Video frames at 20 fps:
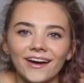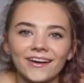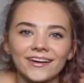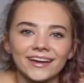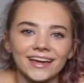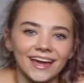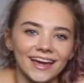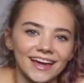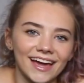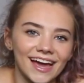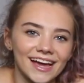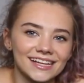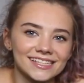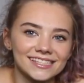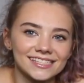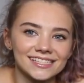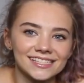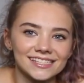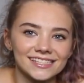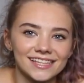Okay
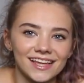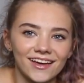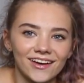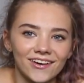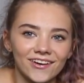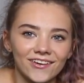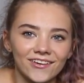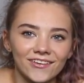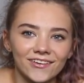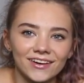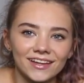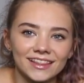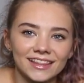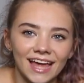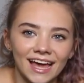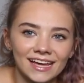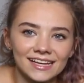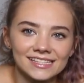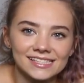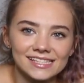guys, so
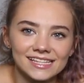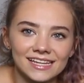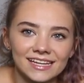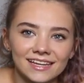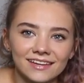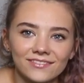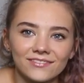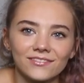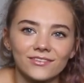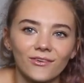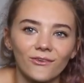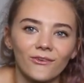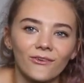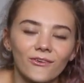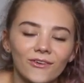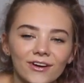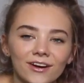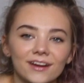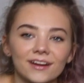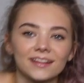that is it
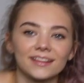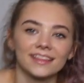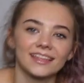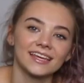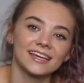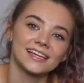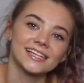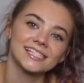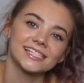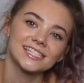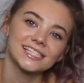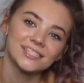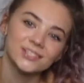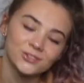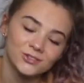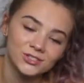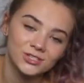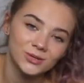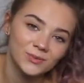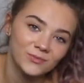for this
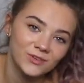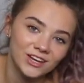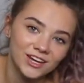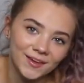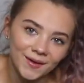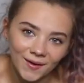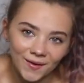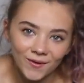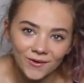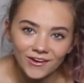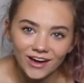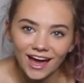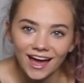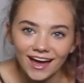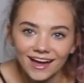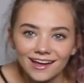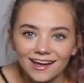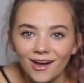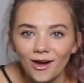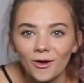YouTube video.
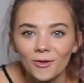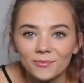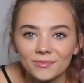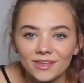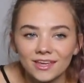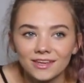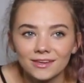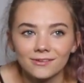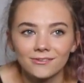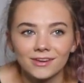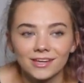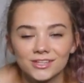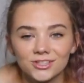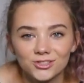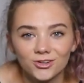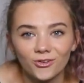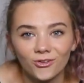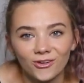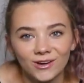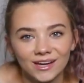I hope that you
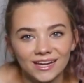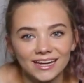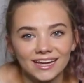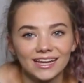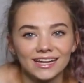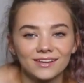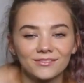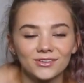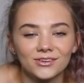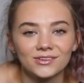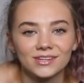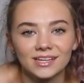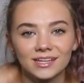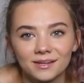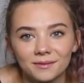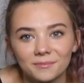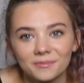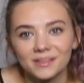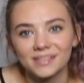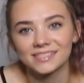enjoyed, and if you
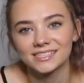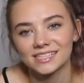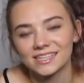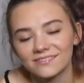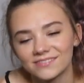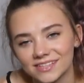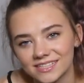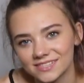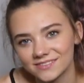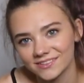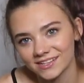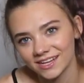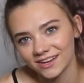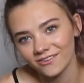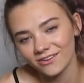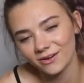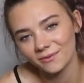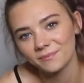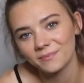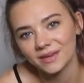did, please give this
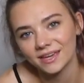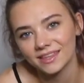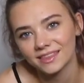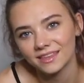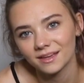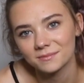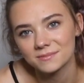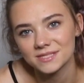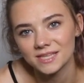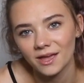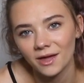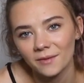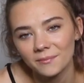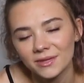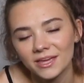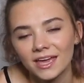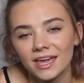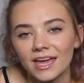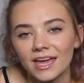video a big thumbs up.